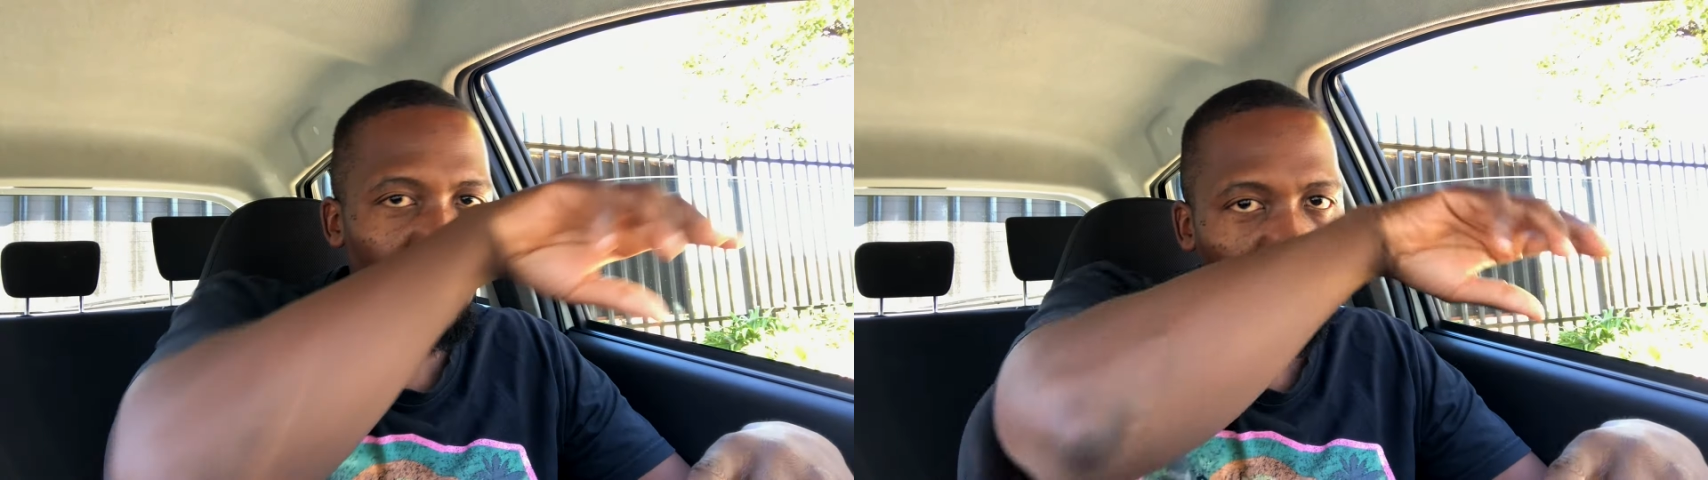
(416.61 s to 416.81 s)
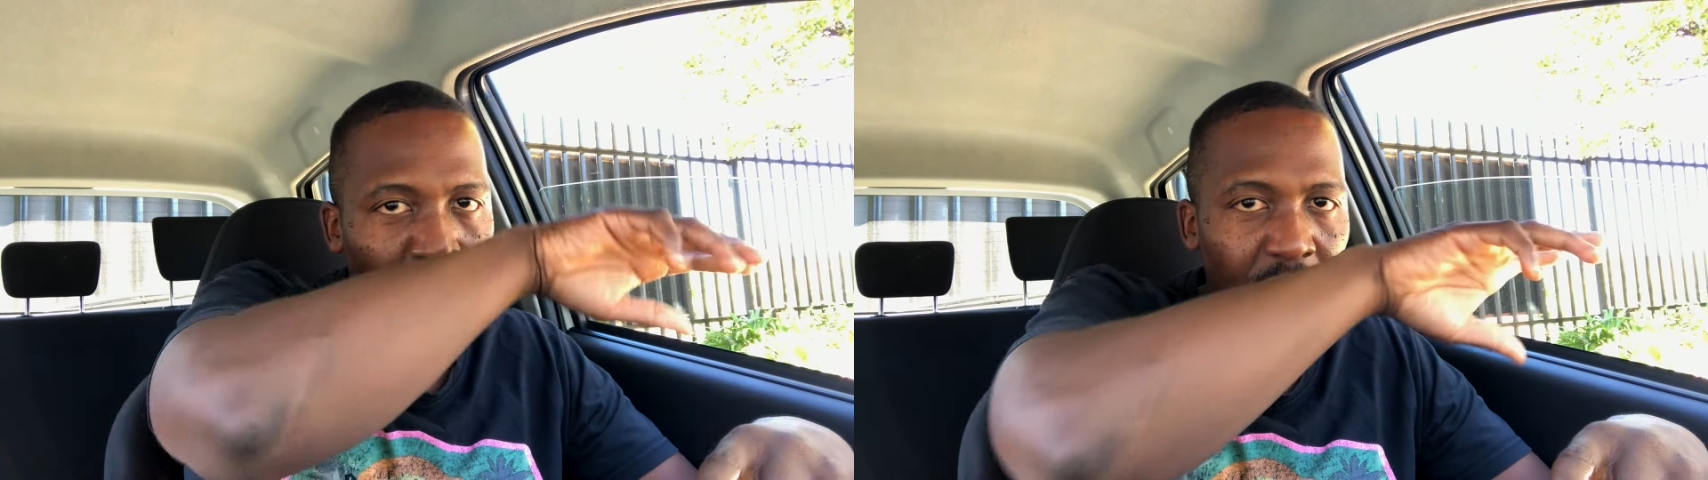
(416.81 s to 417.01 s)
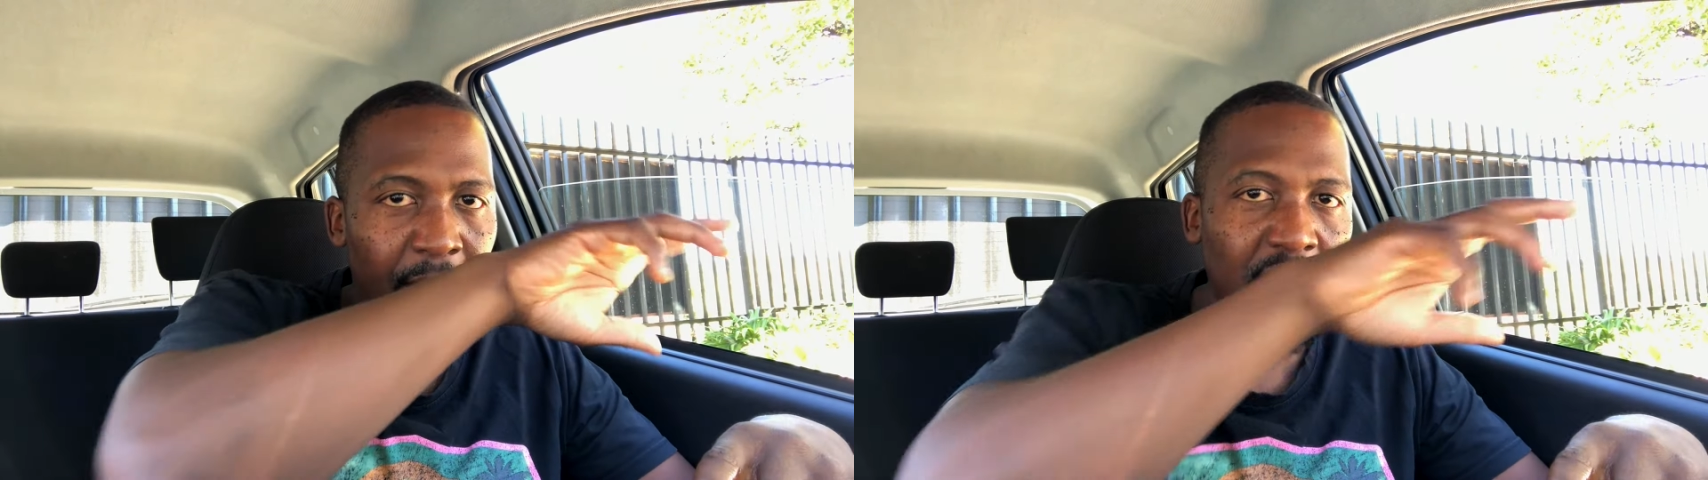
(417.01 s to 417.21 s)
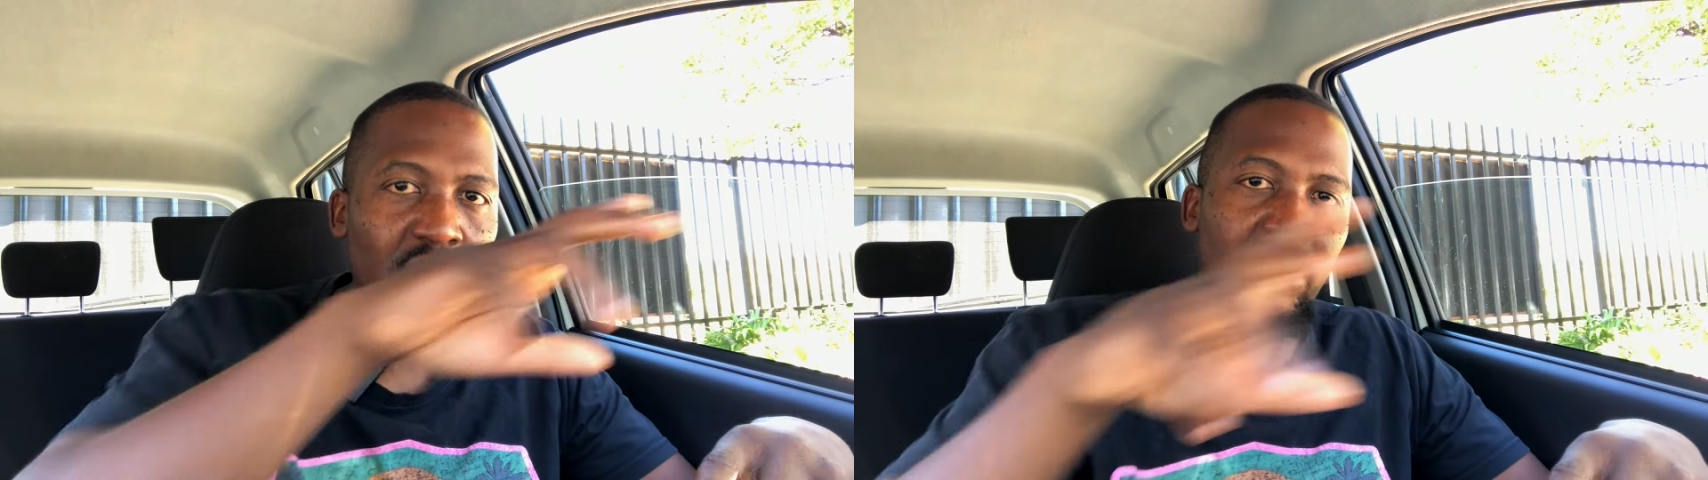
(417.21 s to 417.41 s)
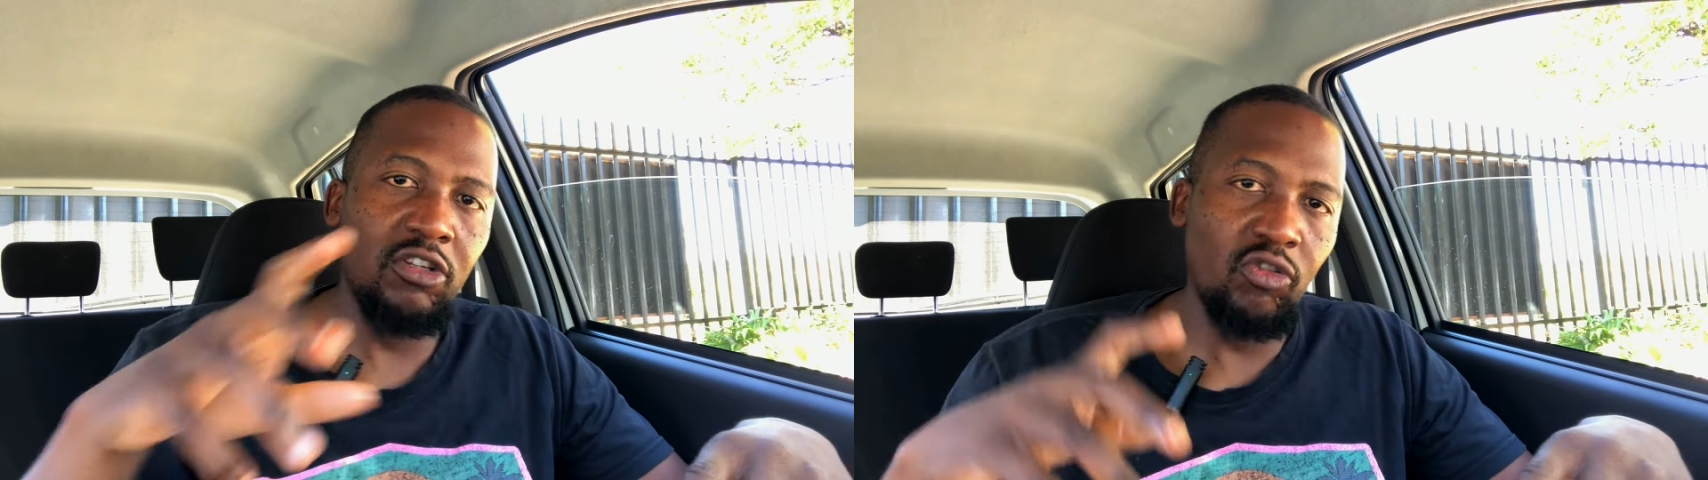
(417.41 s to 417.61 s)
I'll put the menu
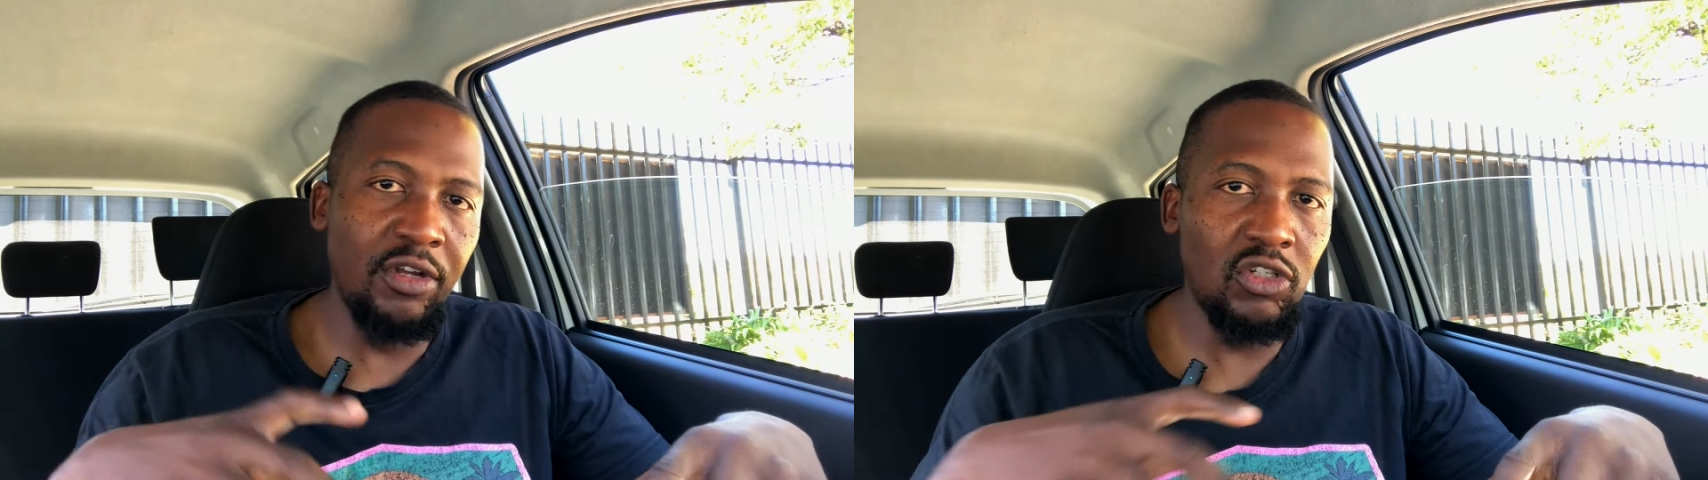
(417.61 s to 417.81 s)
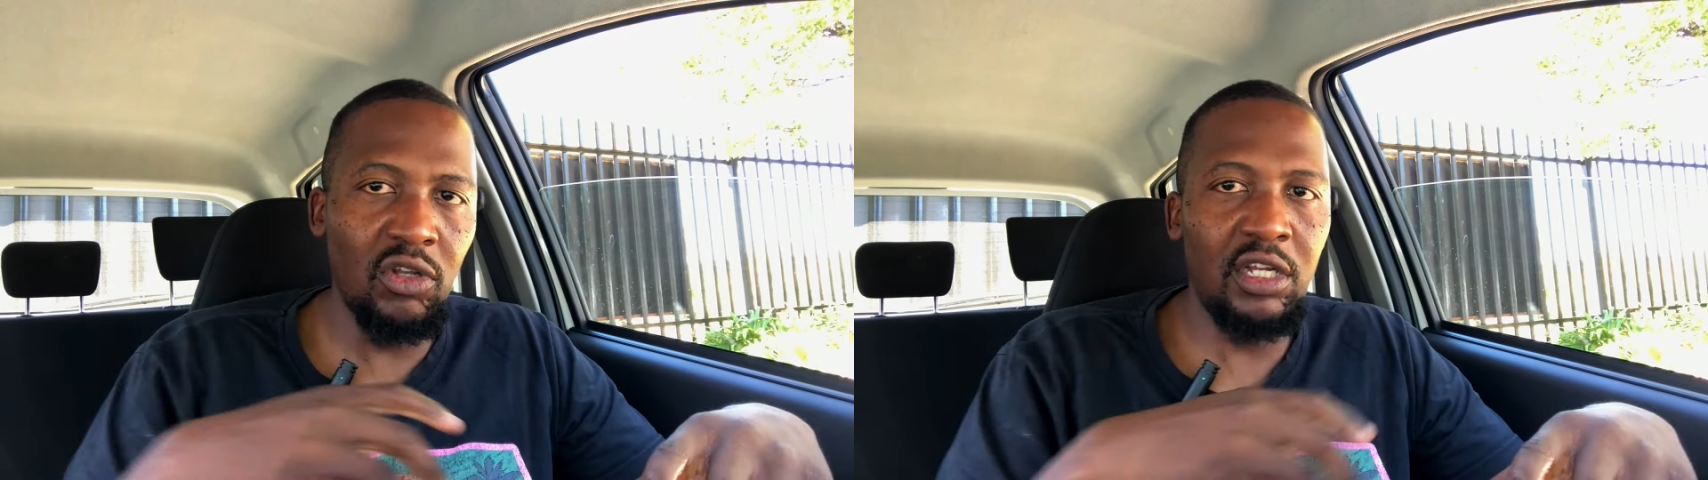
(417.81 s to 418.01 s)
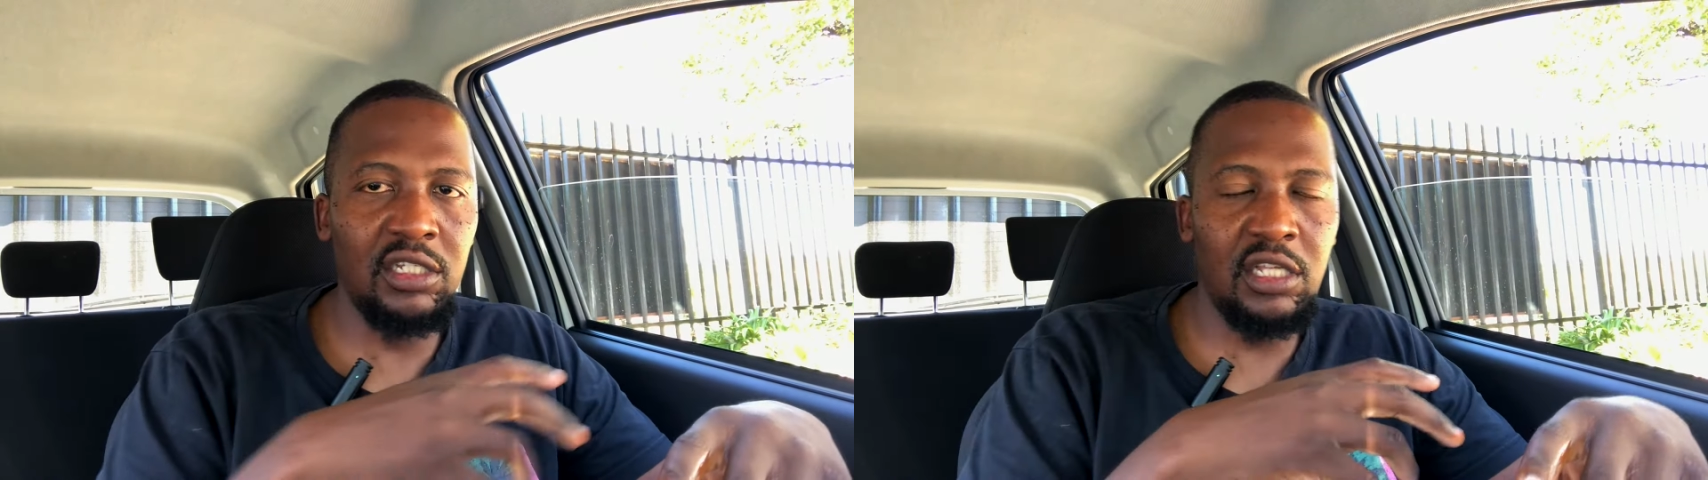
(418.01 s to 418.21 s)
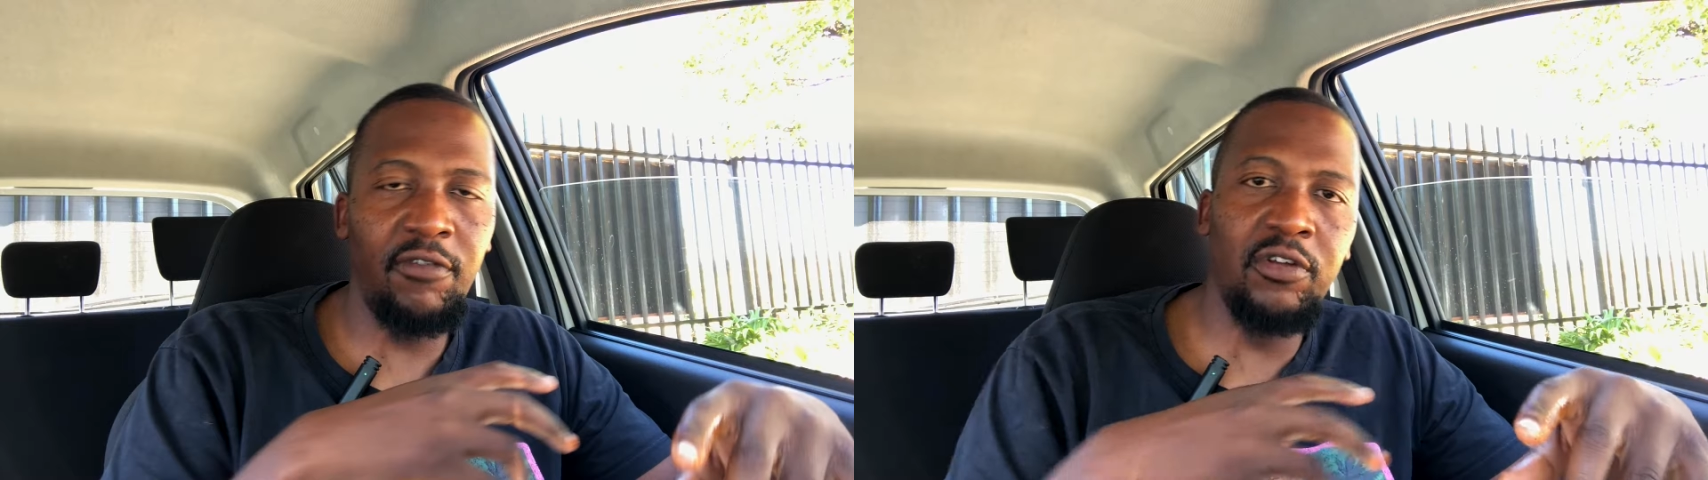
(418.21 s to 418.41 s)
on the screen so you can see